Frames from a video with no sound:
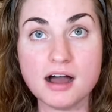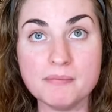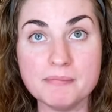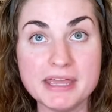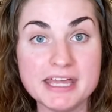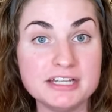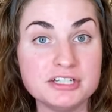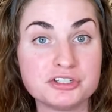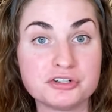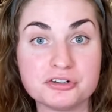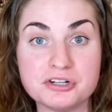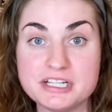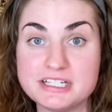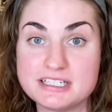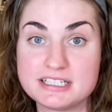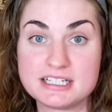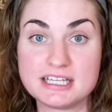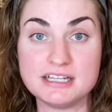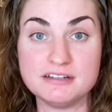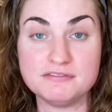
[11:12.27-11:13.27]

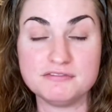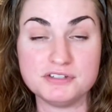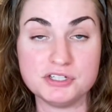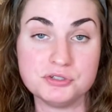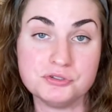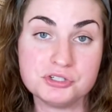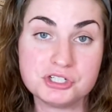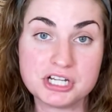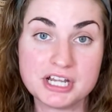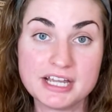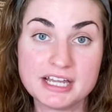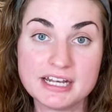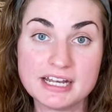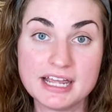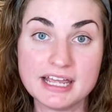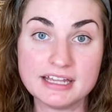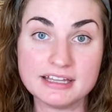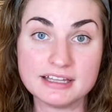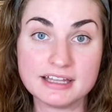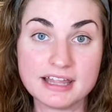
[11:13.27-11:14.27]
increased confusion
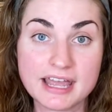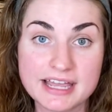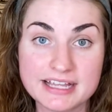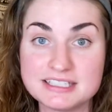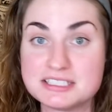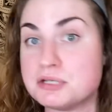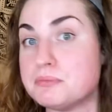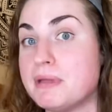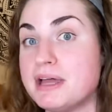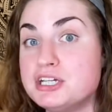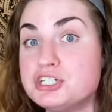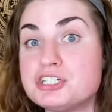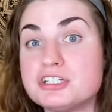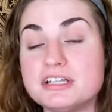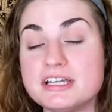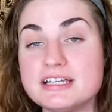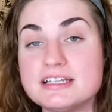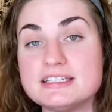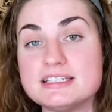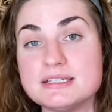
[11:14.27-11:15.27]
and like
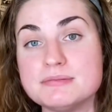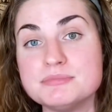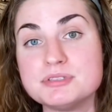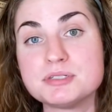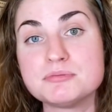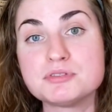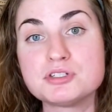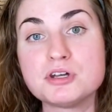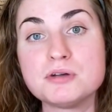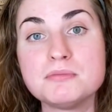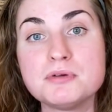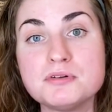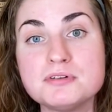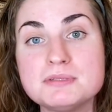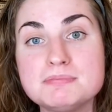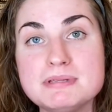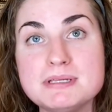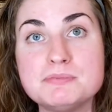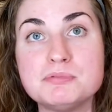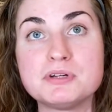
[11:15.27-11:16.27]
dementia-like symptoms
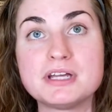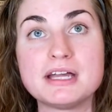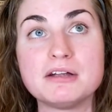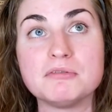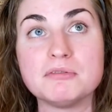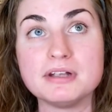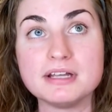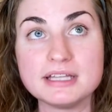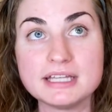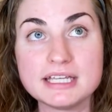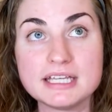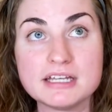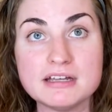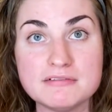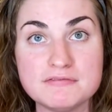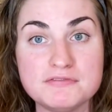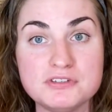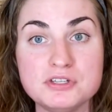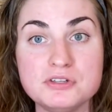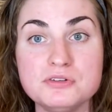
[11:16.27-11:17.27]
almost. People get really
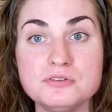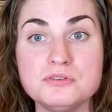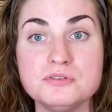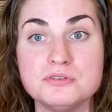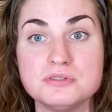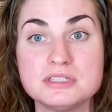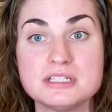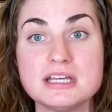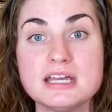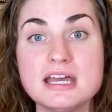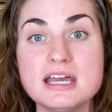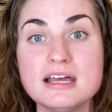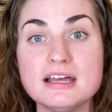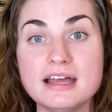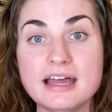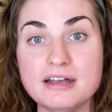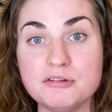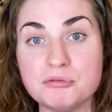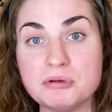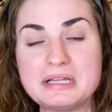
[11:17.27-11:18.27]
confused
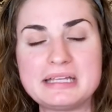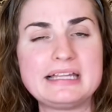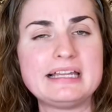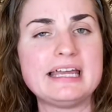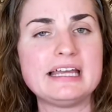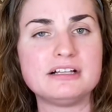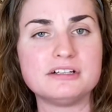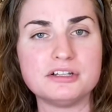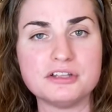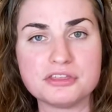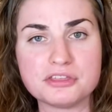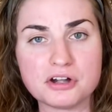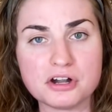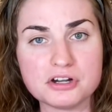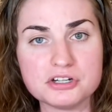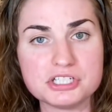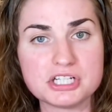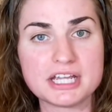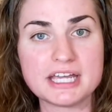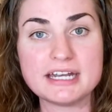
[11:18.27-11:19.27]
and really like
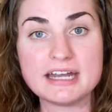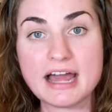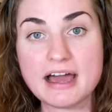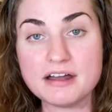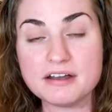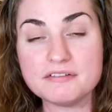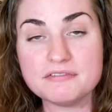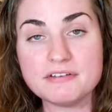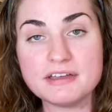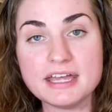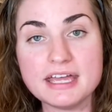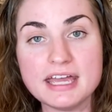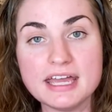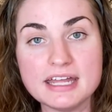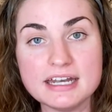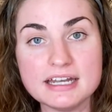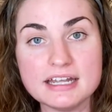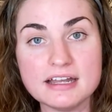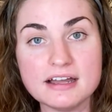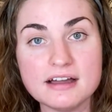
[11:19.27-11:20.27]
lethargic and out of it.
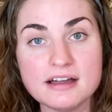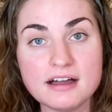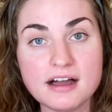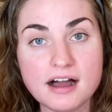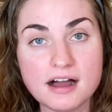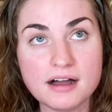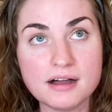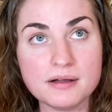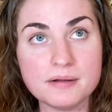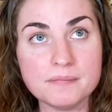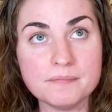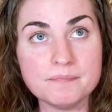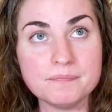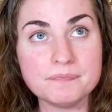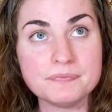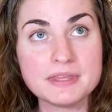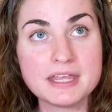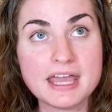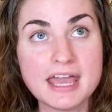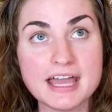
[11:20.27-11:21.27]
And
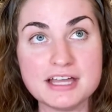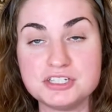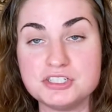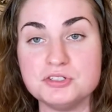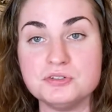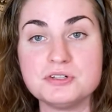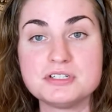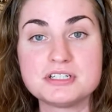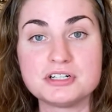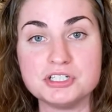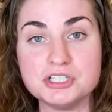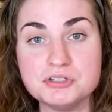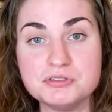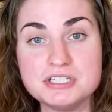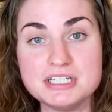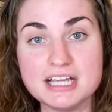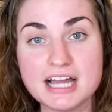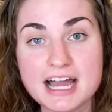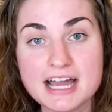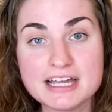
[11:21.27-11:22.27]
as soon as their
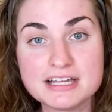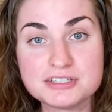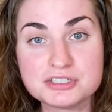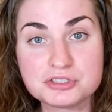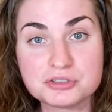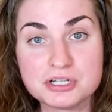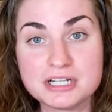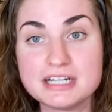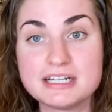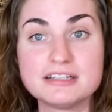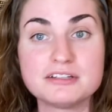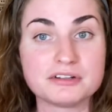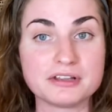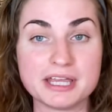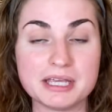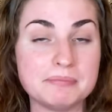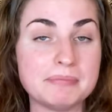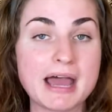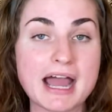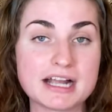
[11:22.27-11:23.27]
UTI is treated, they're
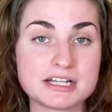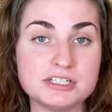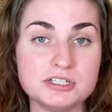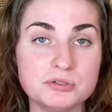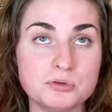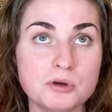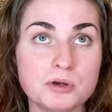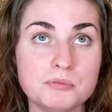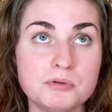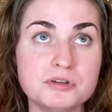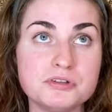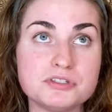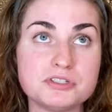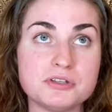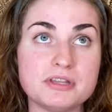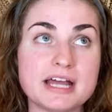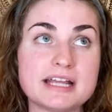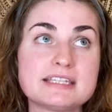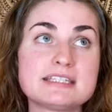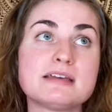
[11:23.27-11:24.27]
like back to normal. So
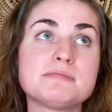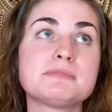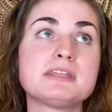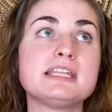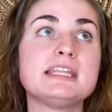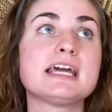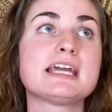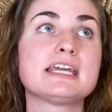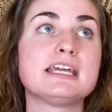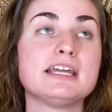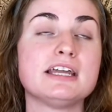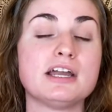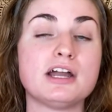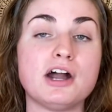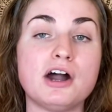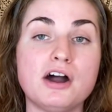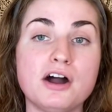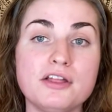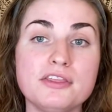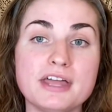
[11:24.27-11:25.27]
that's something that
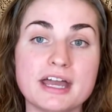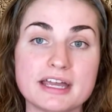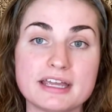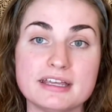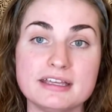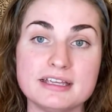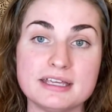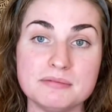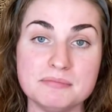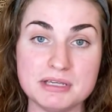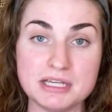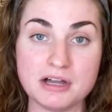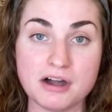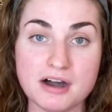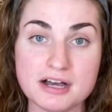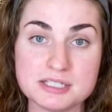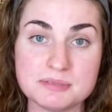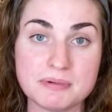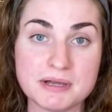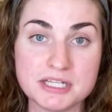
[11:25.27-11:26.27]
can be
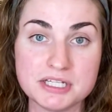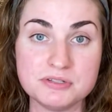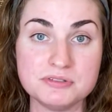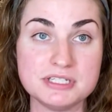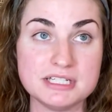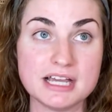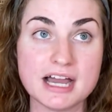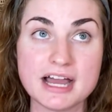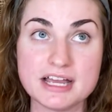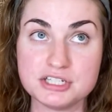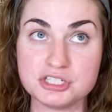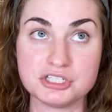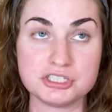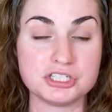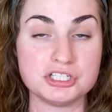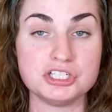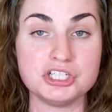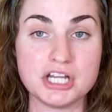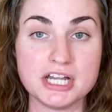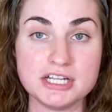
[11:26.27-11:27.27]
caused by UTIs, just
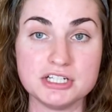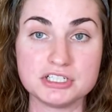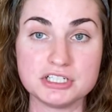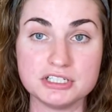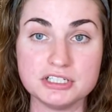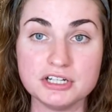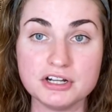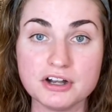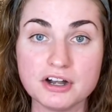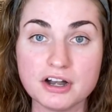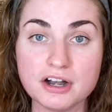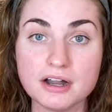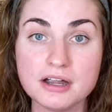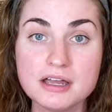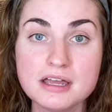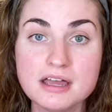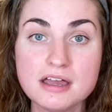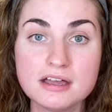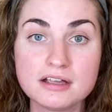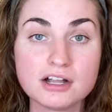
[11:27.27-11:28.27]
a change in your
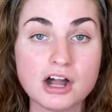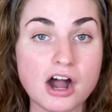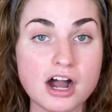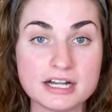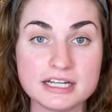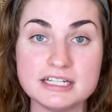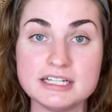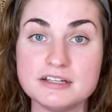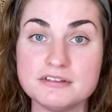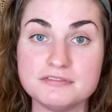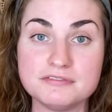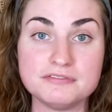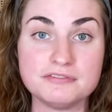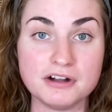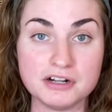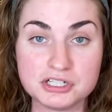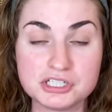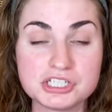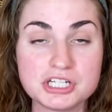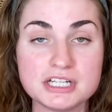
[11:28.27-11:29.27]
cognitive
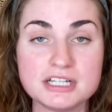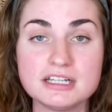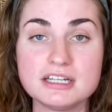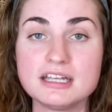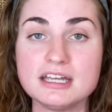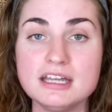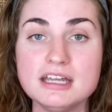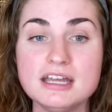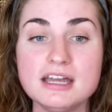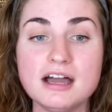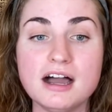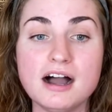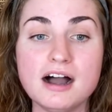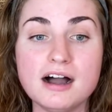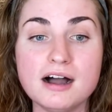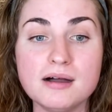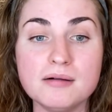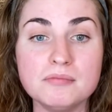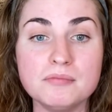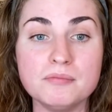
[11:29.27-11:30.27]
function,
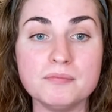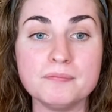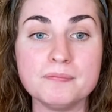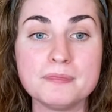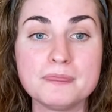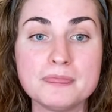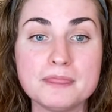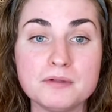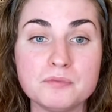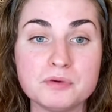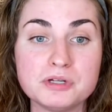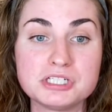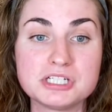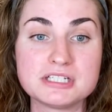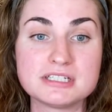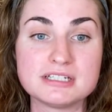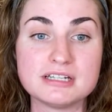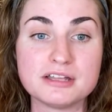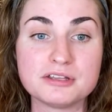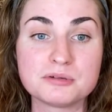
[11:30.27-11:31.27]
which
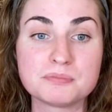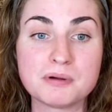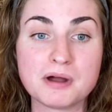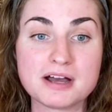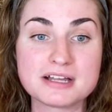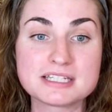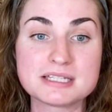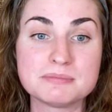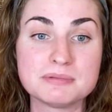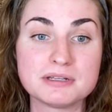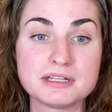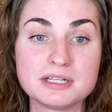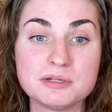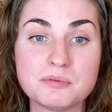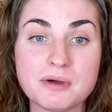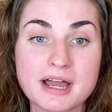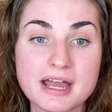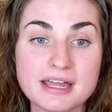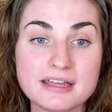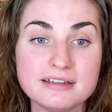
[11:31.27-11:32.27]
is another possibility
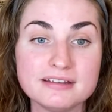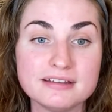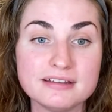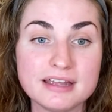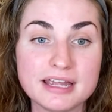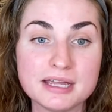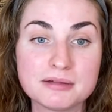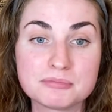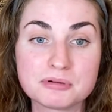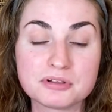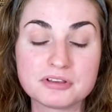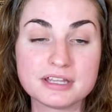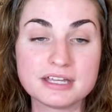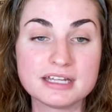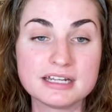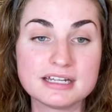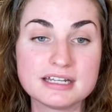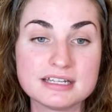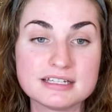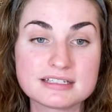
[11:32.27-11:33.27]
why
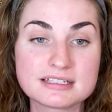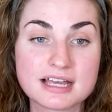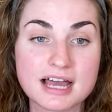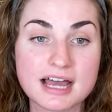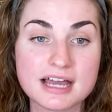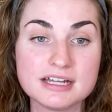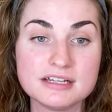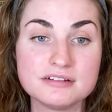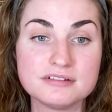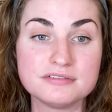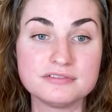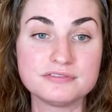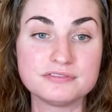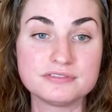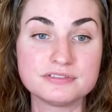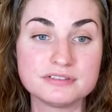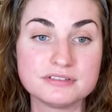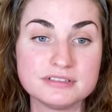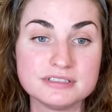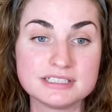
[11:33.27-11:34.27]
Amberlynn is kind
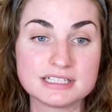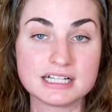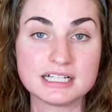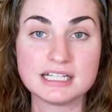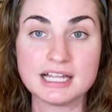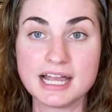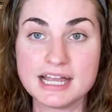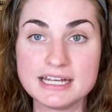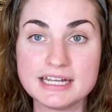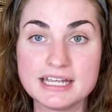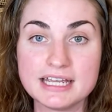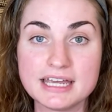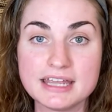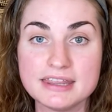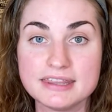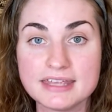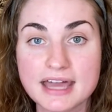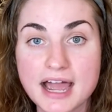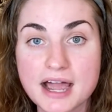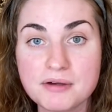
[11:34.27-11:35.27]
of declining
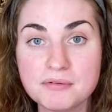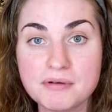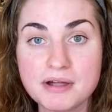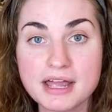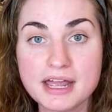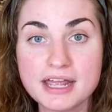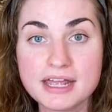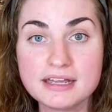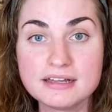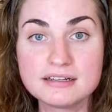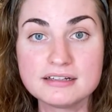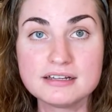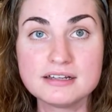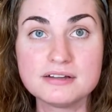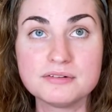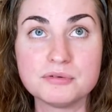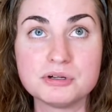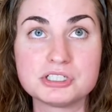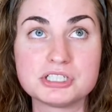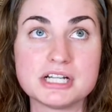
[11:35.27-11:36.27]
in that way,
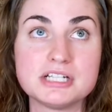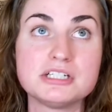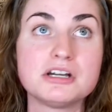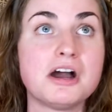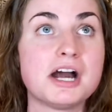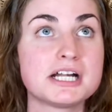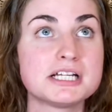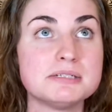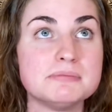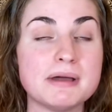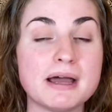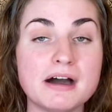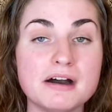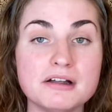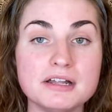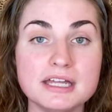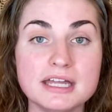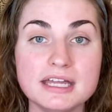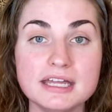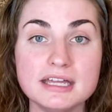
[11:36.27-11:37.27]
which I talked
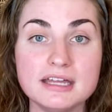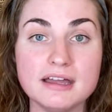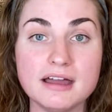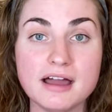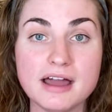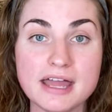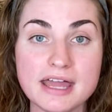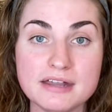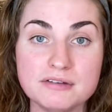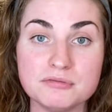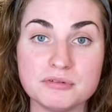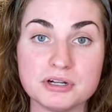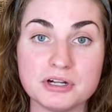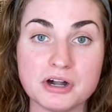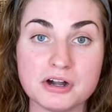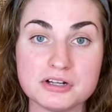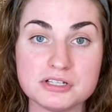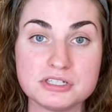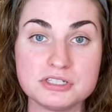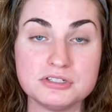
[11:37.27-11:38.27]
about in
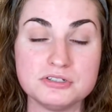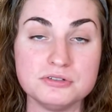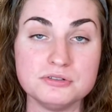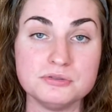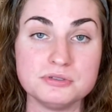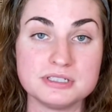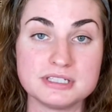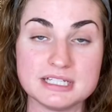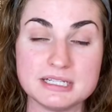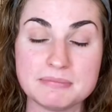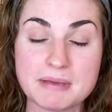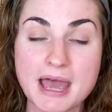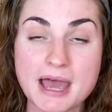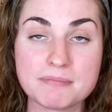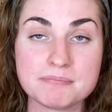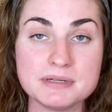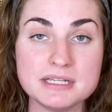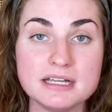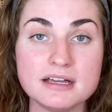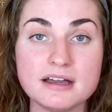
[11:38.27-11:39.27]
regards to sleep
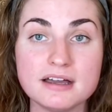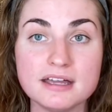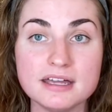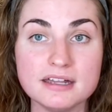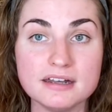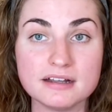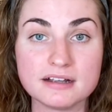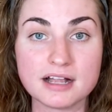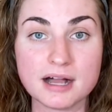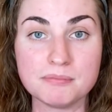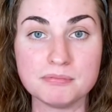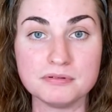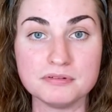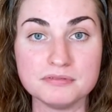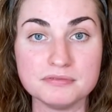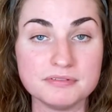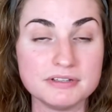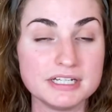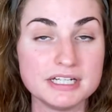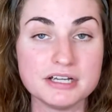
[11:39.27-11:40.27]
apnea in a couple
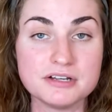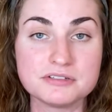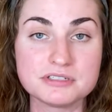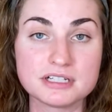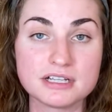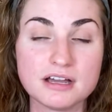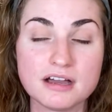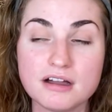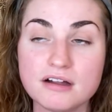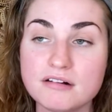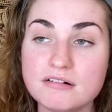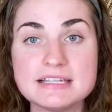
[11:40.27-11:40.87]
of videos ago.